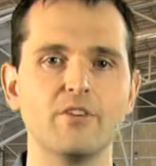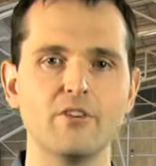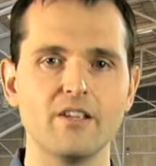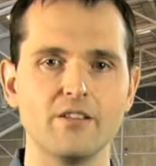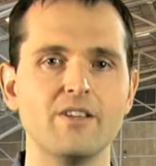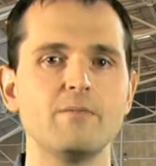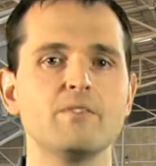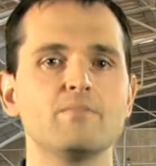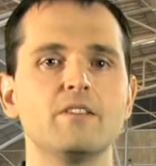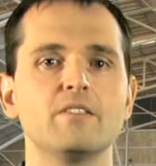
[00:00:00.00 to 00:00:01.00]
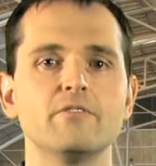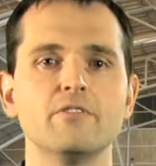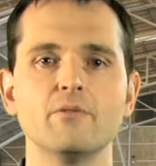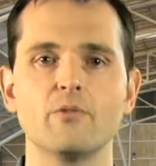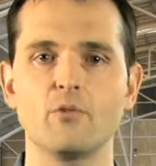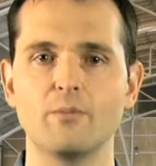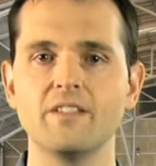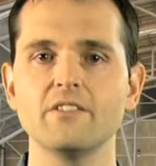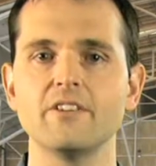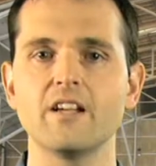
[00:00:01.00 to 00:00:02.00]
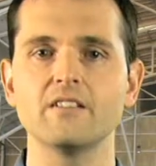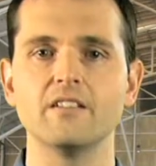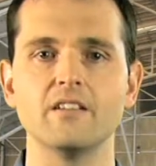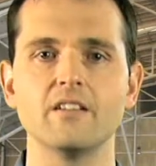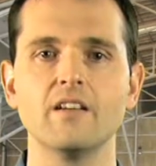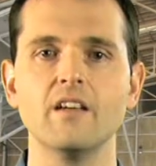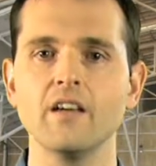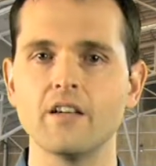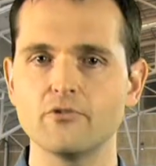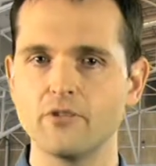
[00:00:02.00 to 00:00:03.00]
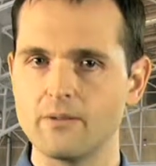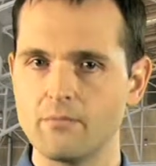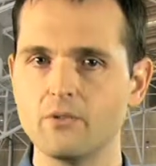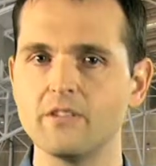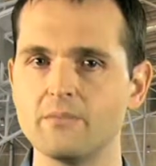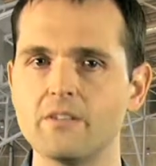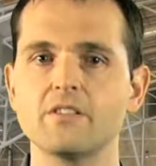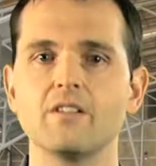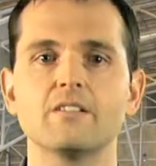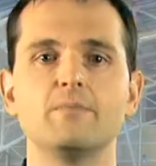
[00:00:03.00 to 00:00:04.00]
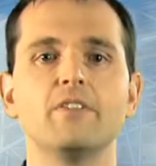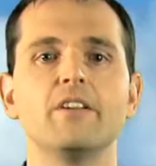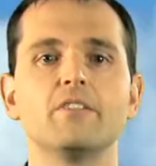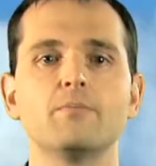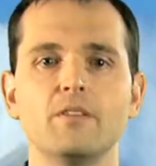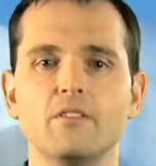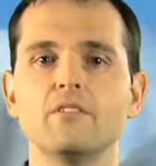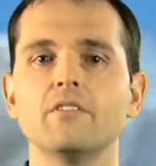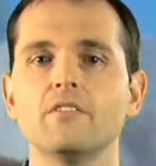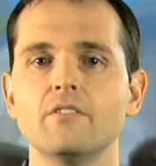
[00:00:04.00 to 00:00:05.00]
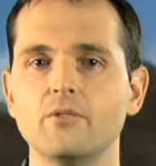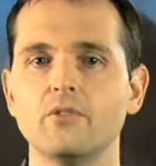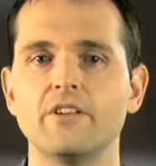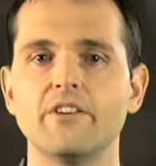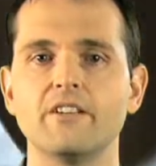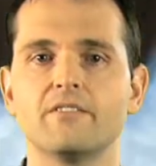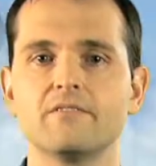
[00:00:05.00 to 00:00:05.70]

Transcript: a totally unique perspective with augmented reality, a truly multi-dimensional experience beyond the ordinary.